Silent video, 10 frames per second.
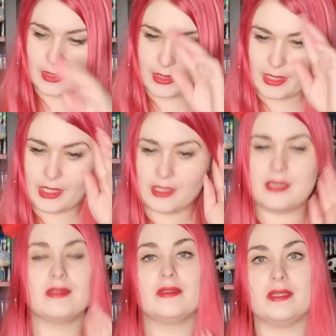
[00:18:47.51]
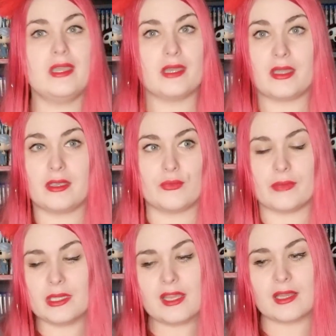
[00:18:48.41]
And yeah, I
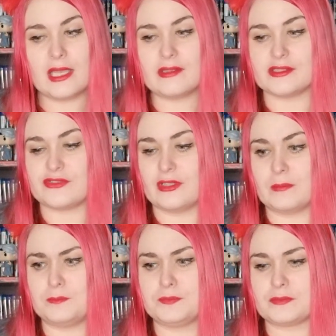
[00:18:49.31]
really like this film.